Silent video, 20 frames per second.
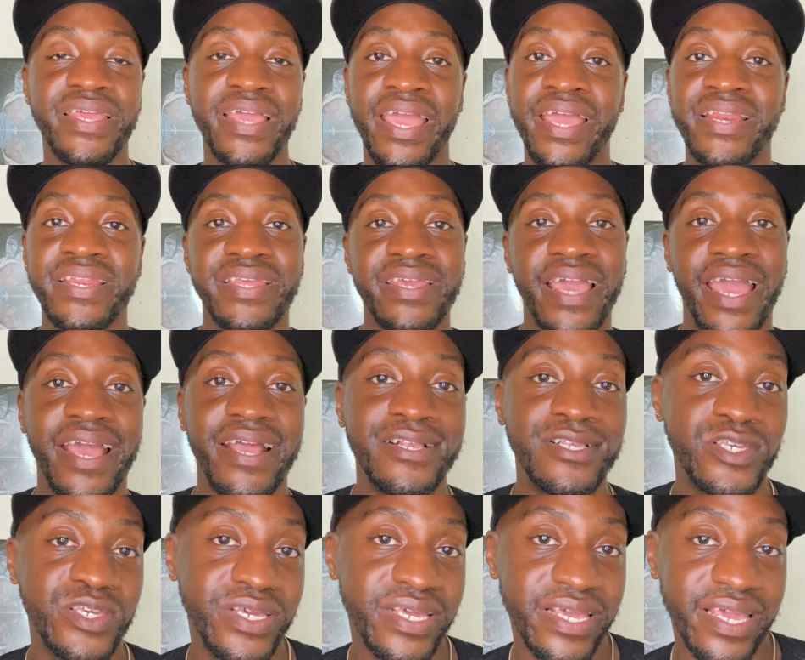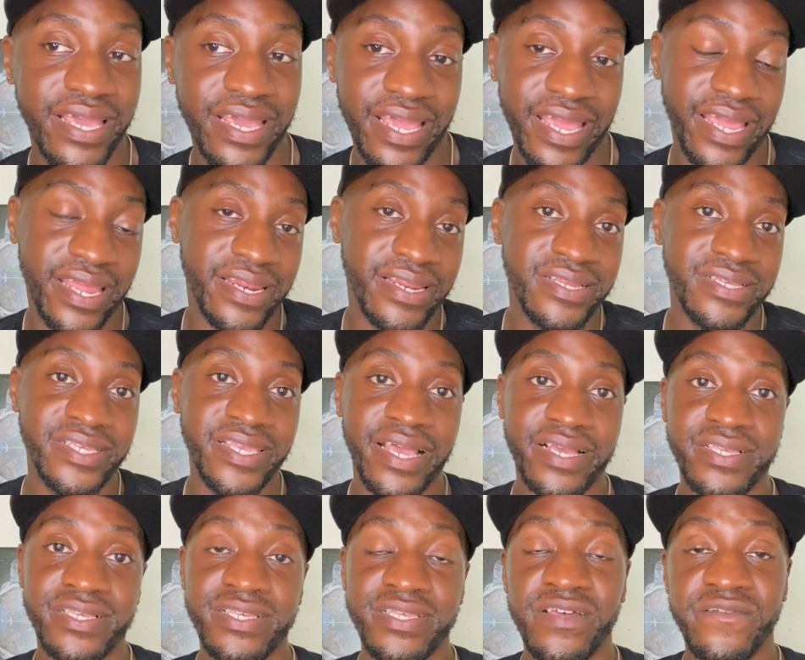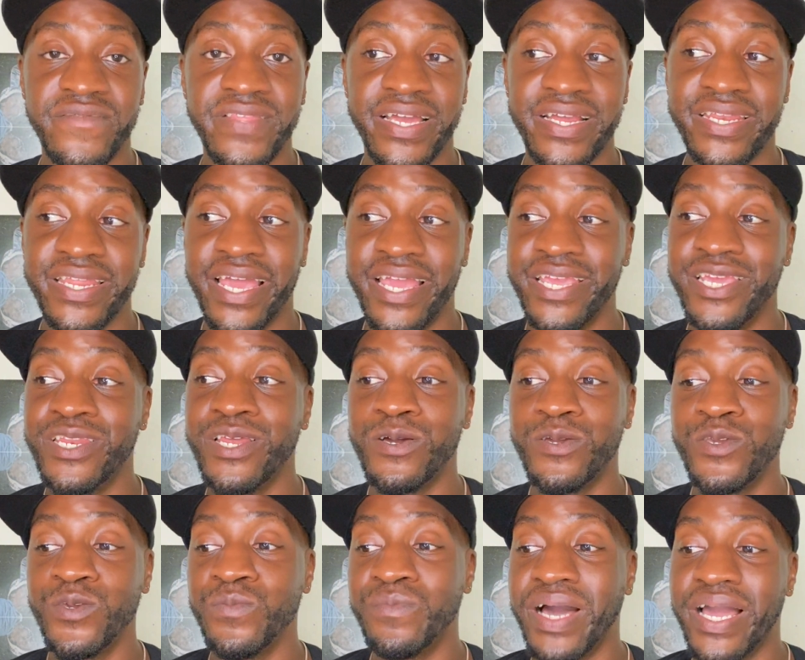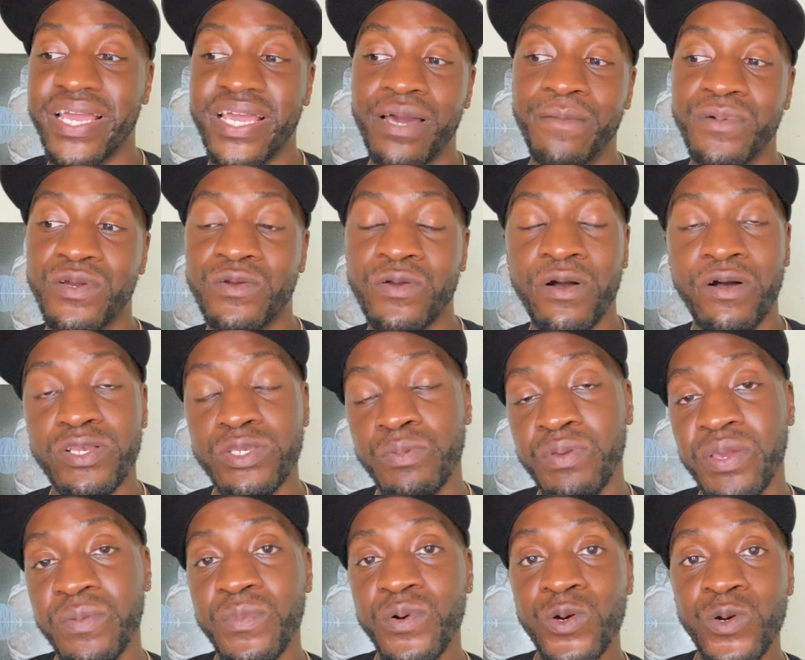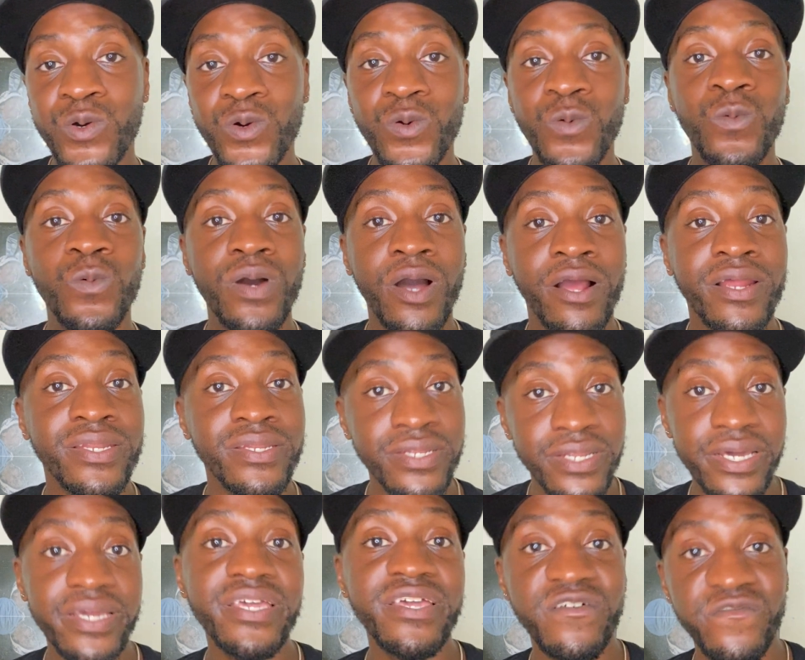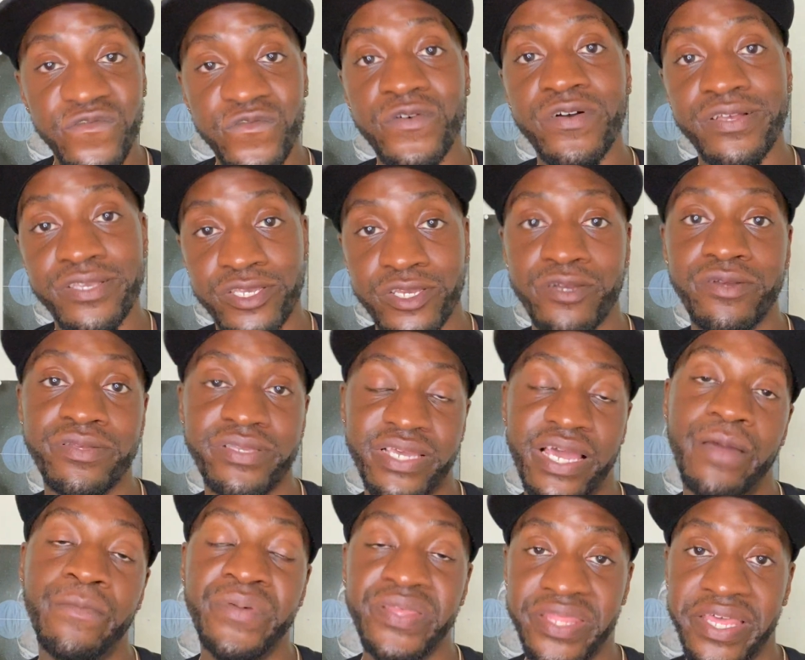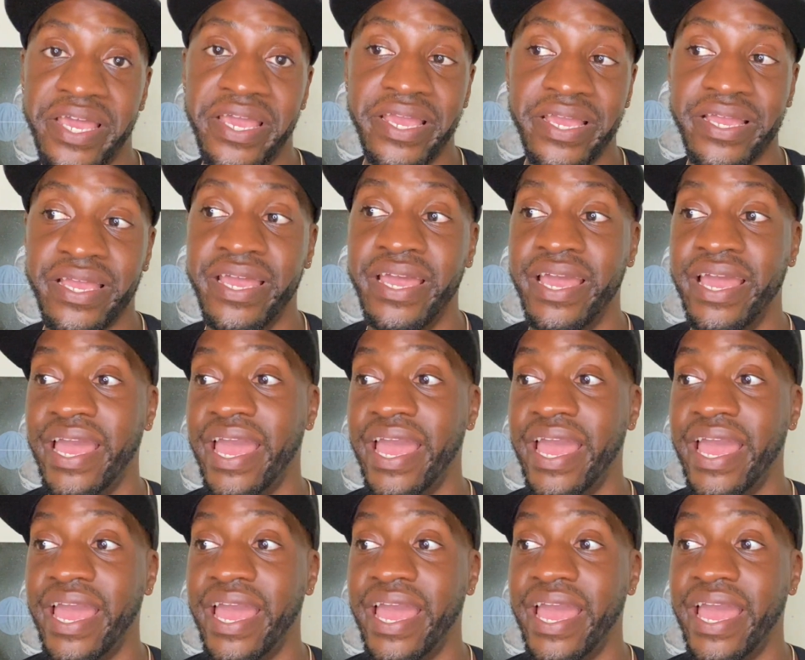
engaging in sex and stuff like that, you might come across people who are looking for a certain type of thing.